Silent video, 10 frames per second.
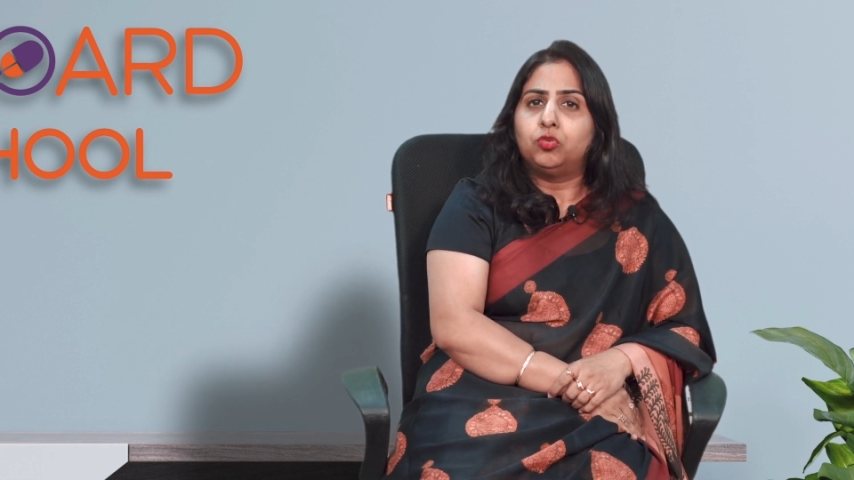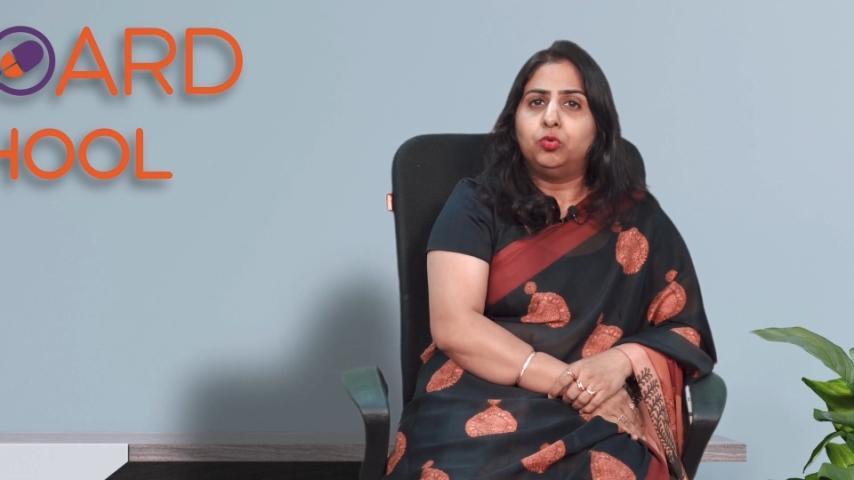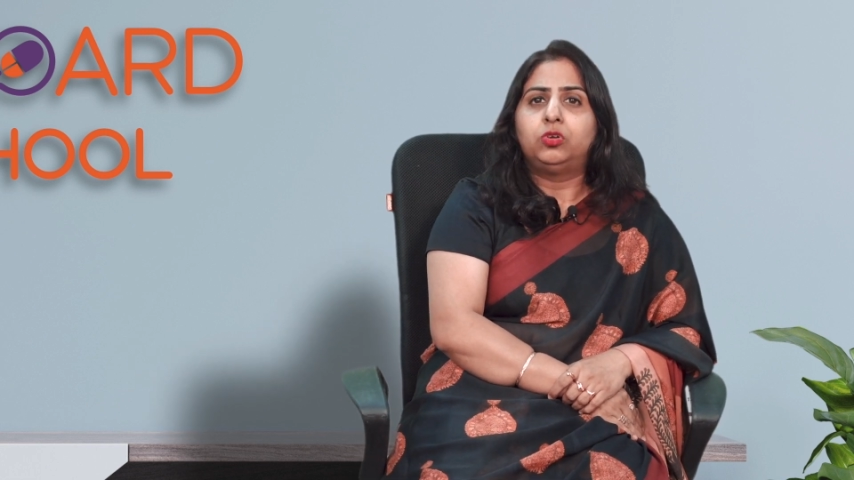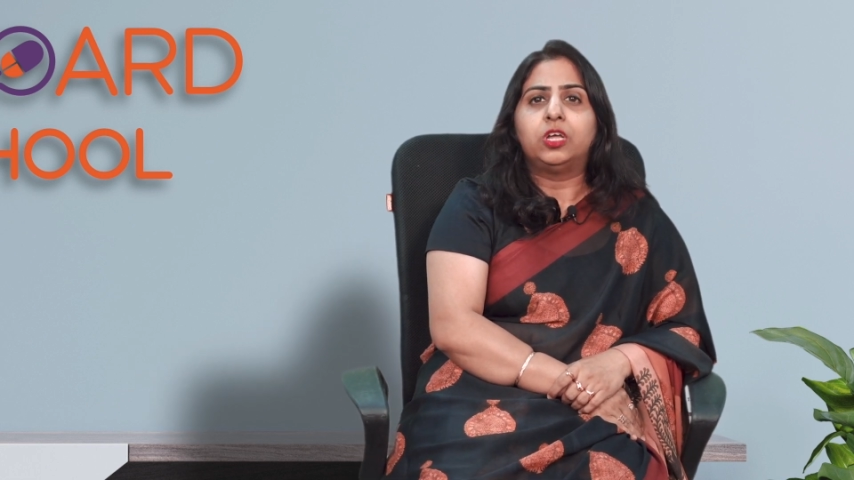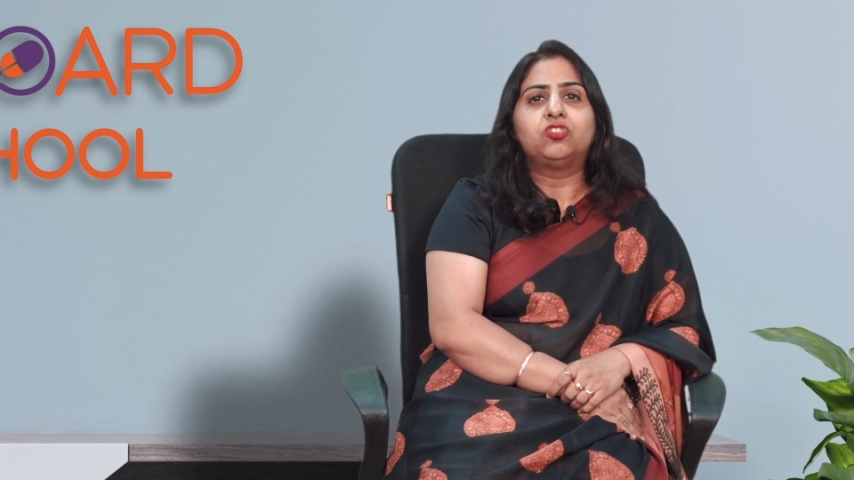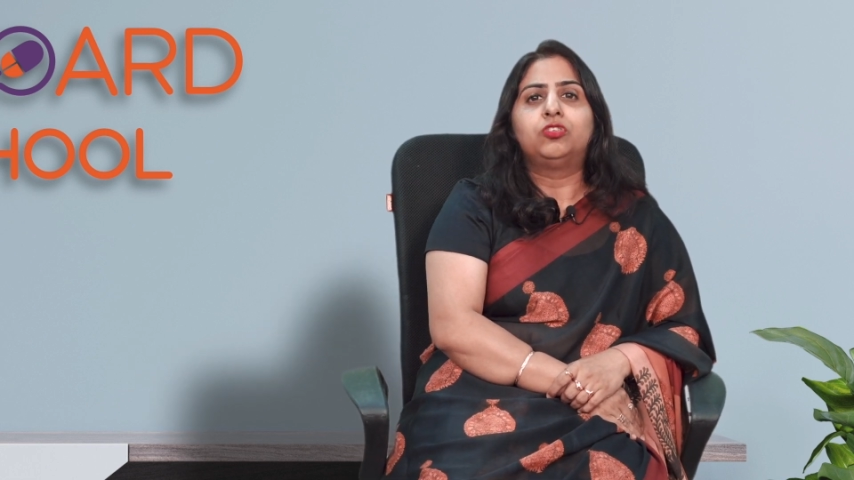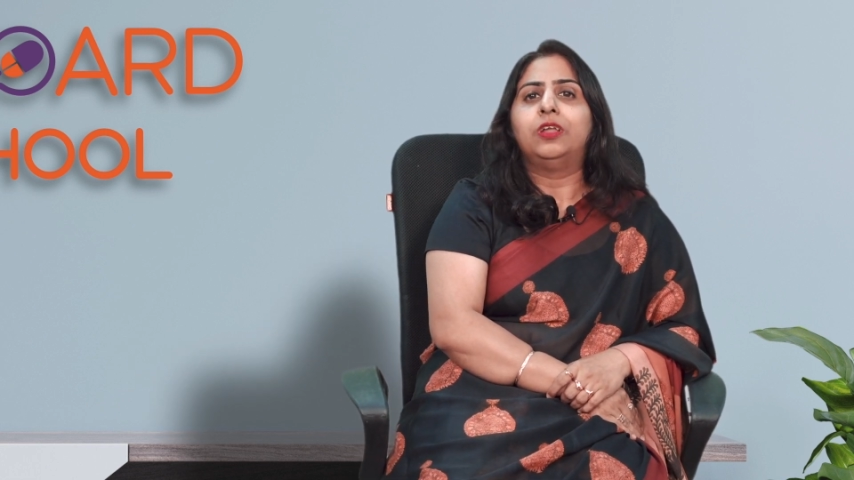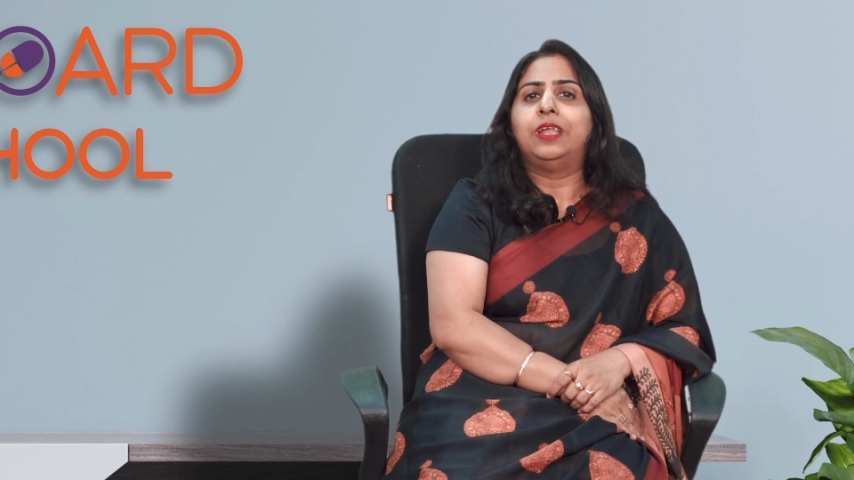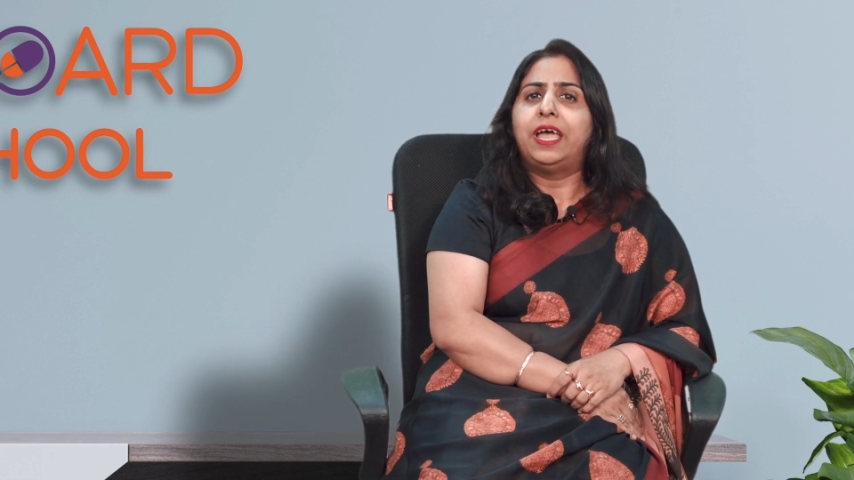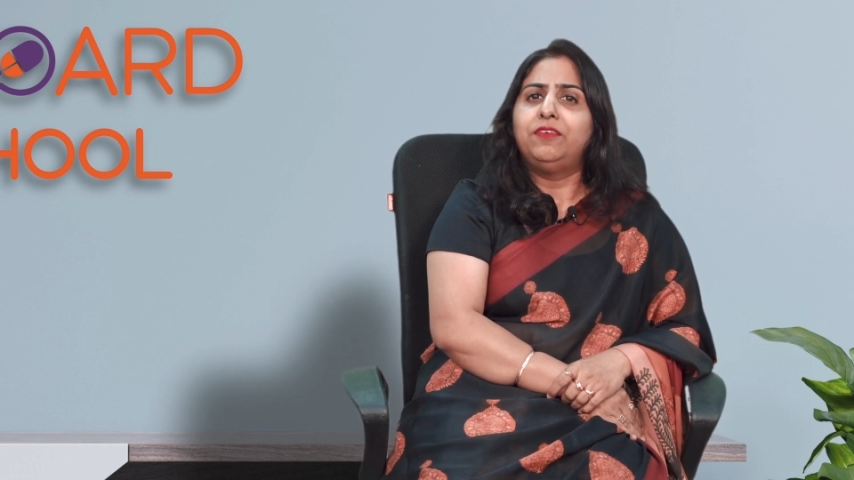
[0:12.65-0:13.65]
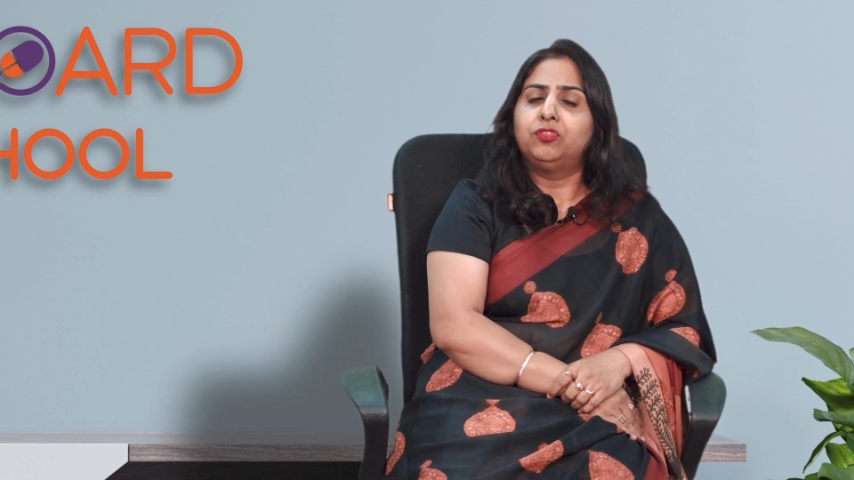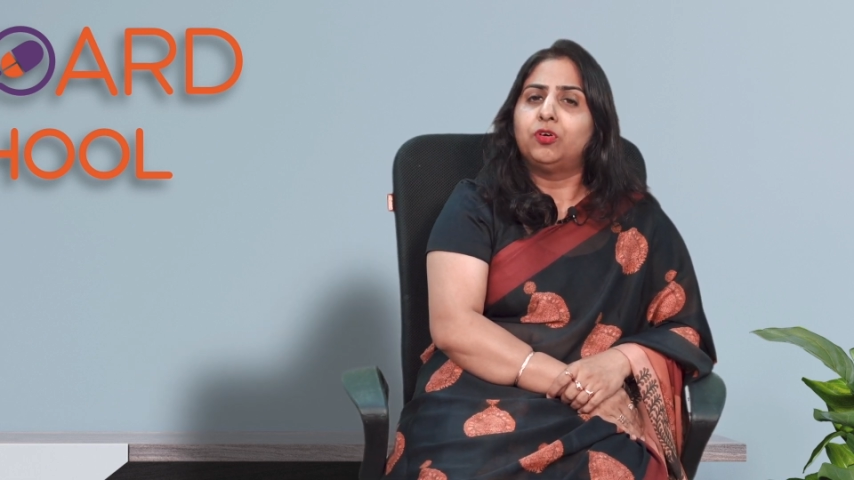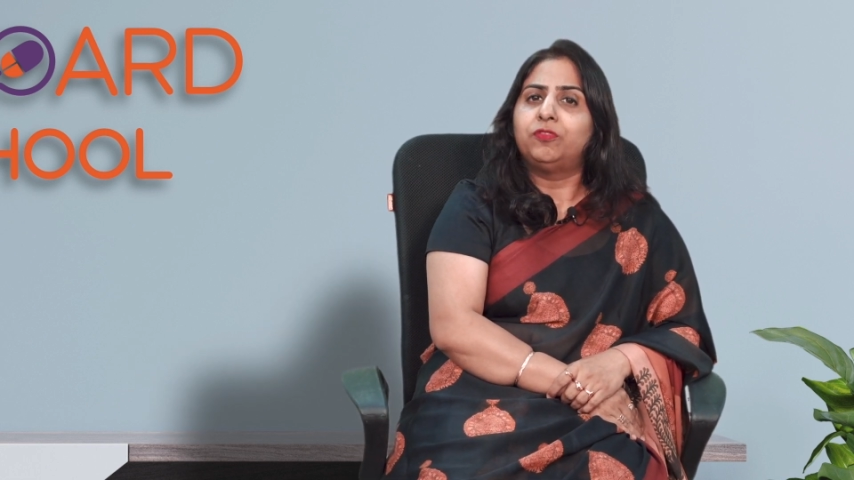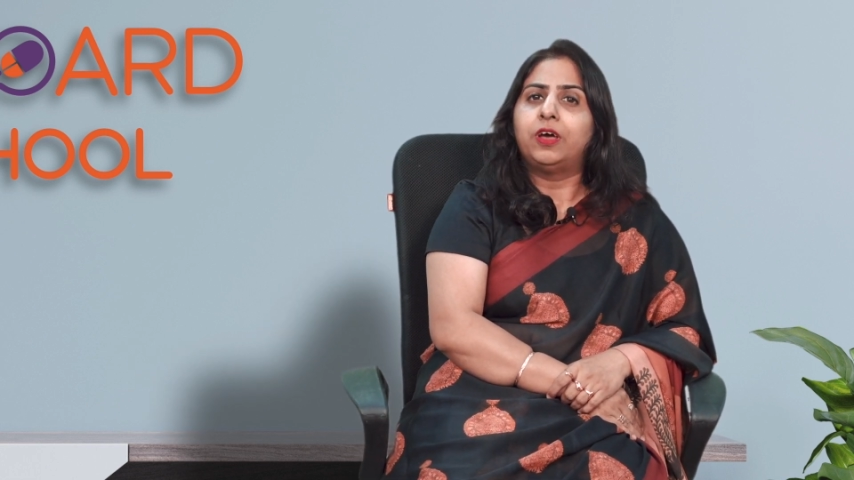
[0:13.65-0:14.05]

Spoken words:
to touch the lives of